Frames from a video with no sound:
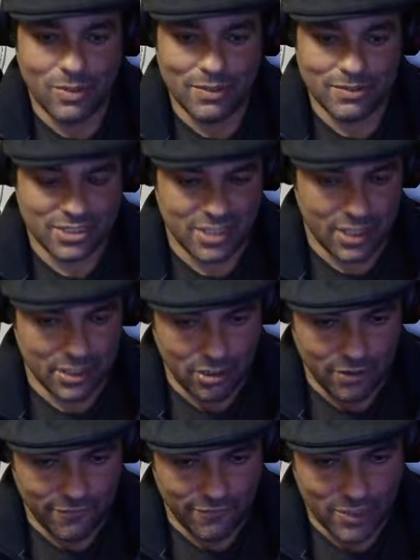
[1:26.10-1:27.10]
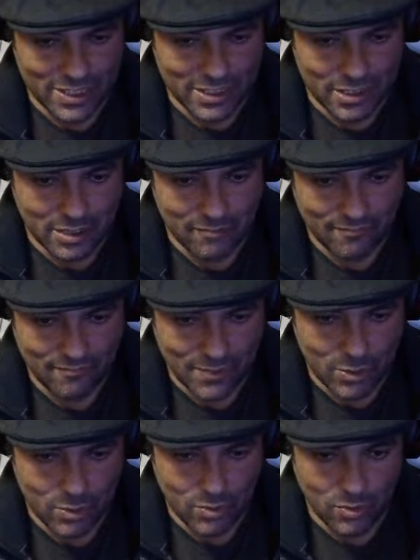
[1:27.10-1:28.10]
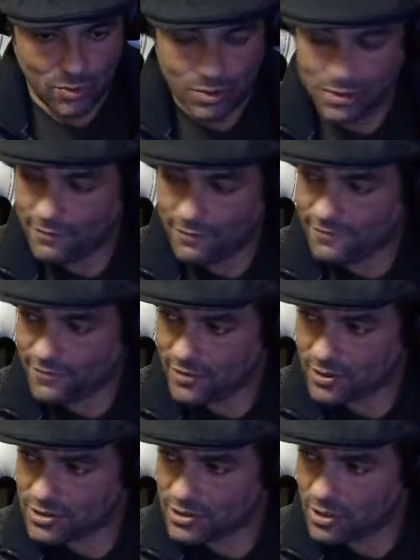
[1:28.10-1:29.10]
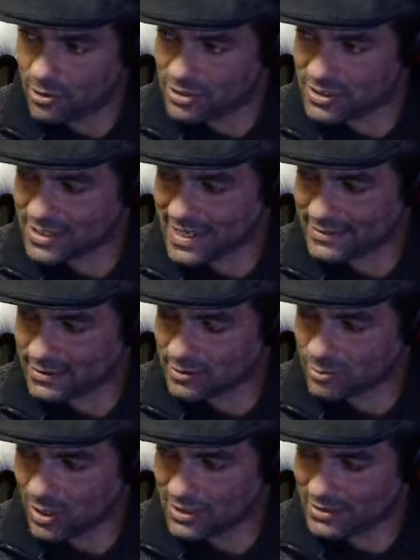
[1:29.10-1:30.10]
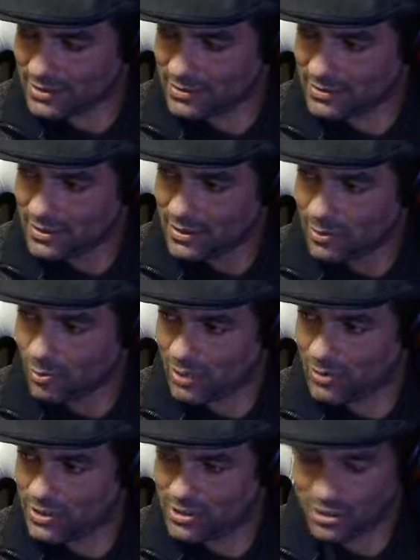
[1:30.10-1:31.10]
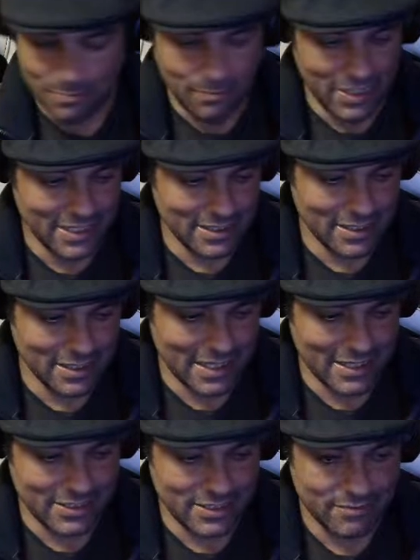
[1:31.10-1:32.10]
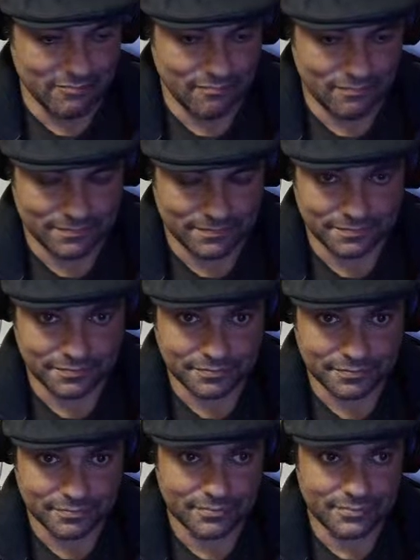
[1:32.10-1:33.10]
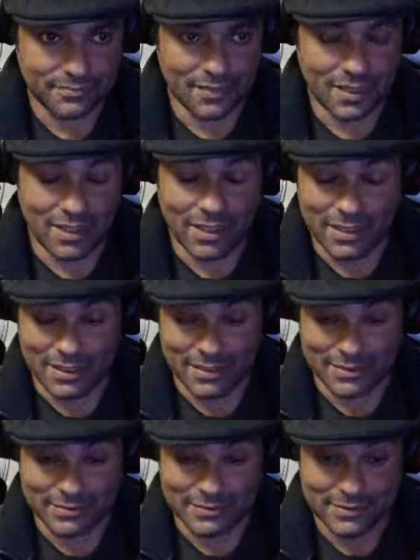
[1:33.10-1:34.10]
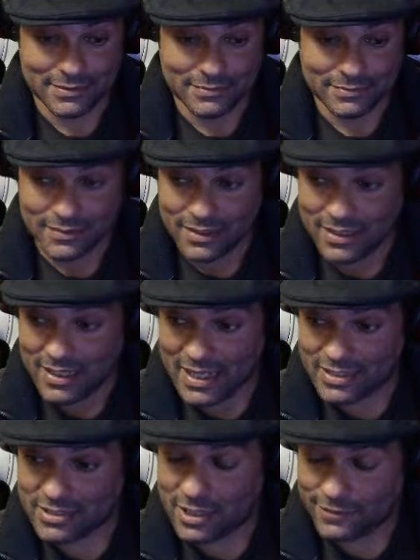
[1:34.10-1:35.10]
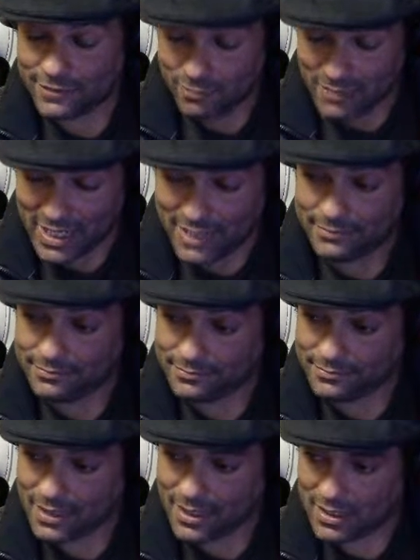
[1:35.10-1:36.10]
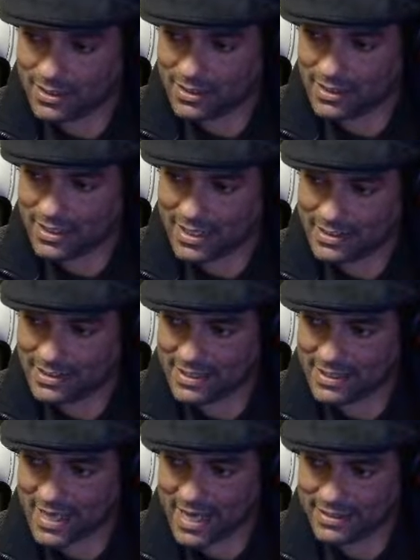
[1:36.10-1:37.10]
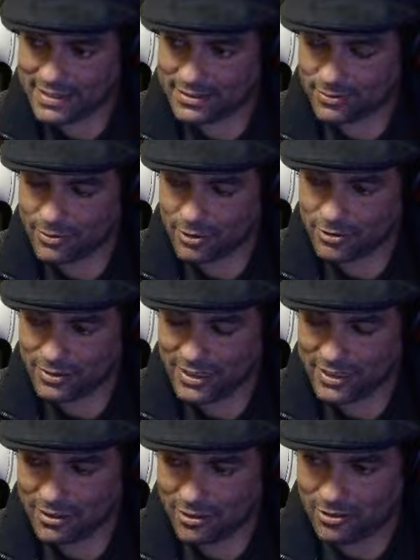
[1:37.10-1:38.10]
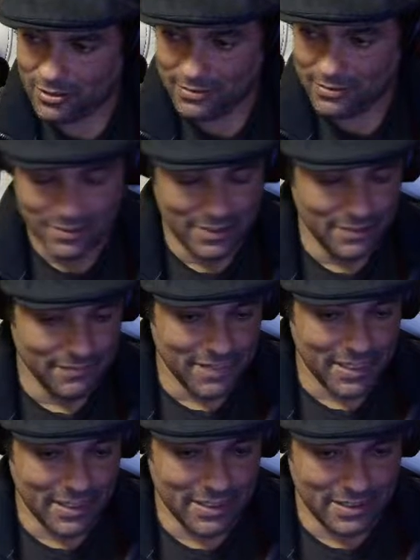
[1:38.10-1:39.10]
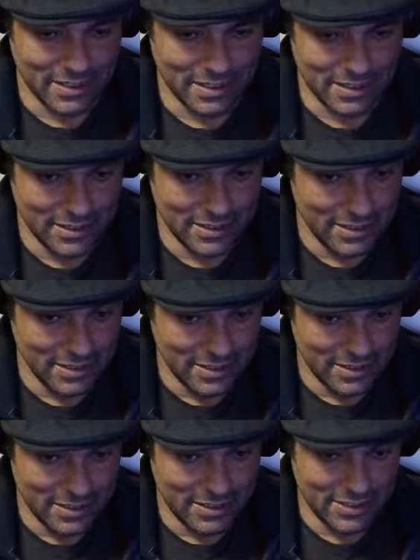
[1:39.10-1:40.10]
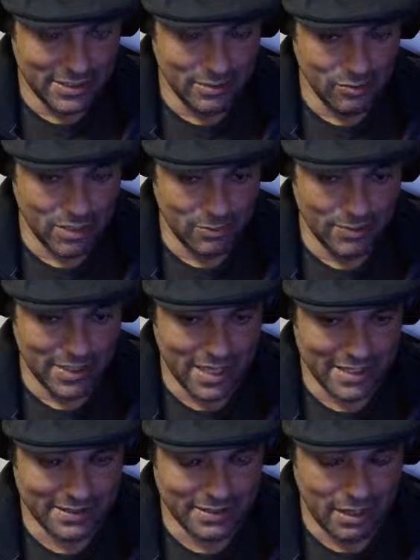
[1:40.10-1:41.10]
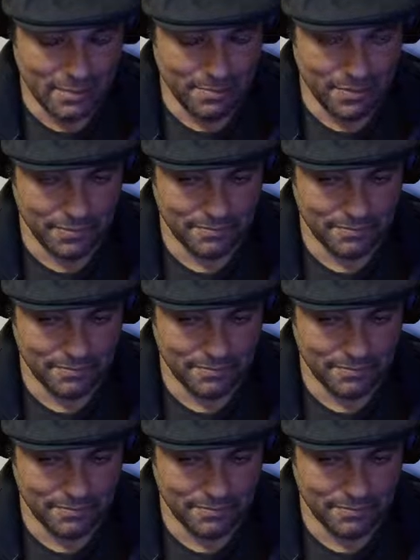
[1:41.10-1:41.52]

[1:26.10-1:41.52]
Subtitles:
will start off with the first no standard one, where we just blink the LEDs, and start from there, and then add the rotary encoder and see where we end up.